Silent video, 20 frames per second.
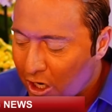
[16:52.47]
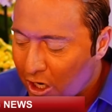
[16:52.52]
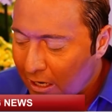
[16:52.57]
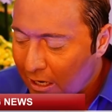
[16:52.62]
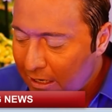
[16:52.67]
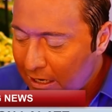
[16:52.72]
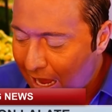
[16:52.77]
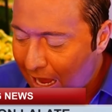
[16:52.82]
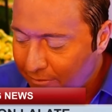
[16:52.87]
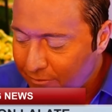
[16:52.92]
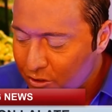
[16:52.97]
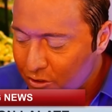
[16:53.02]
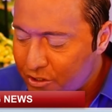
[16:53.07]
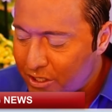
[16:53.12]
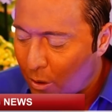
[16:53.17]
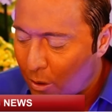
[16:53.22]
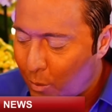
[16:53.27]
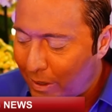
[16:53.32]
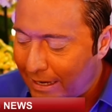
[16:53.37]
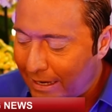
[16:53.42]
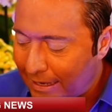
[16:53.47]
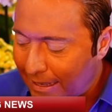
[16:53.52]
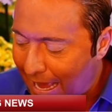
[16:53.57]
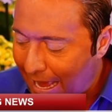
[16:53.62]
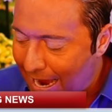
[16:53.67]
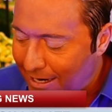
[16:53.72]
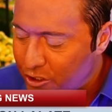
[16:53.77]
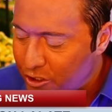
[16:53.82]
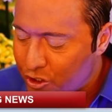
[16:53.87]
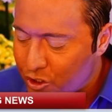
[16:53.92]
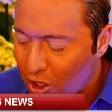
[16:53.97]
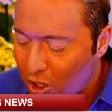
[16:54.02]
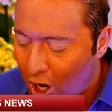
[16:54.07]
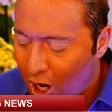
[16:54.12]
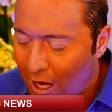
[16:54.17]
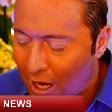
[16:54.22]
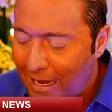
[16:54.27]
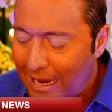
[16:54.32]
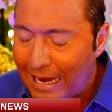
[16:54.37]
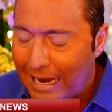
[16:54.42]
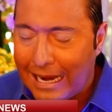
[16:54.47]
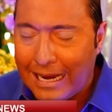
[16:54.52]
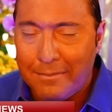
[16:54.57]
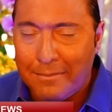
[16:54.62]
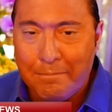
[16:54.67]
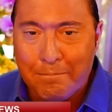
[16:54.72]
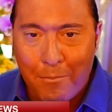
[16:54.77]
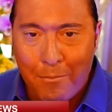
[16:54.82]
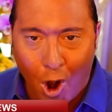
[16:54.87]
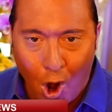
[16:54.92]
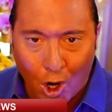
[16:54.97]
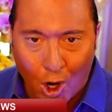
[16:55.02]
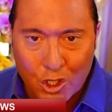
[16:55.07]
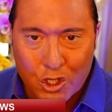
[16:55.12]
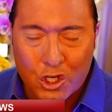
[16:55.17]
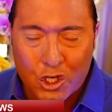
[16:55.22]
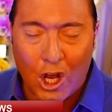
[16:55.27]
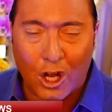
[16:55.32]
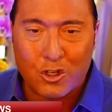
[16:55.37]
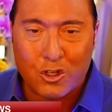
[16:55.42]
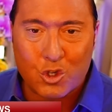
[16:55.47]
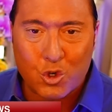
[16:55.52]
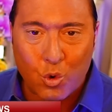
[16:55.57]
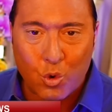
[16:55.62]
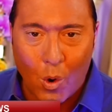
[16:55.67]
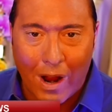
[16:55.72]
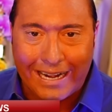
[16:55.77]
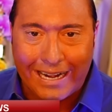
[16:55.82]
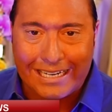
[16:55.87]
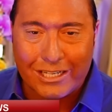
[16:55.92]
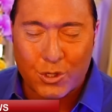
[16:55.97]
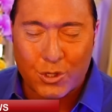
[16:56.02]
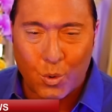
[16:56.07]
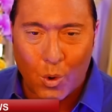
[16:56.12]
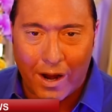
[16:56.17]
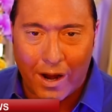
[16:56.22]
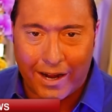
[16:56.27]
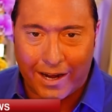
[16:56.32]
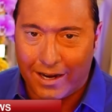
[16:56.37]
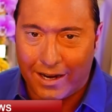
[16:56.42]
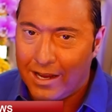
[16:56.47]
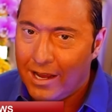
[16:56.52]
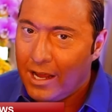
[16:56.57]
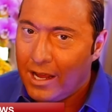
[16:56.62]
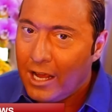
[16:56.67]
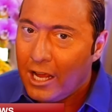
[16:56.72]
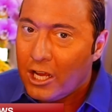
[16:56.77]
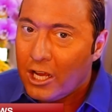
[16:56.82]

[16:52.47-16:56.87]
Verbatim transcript: to levels that we last saw in March of 2020.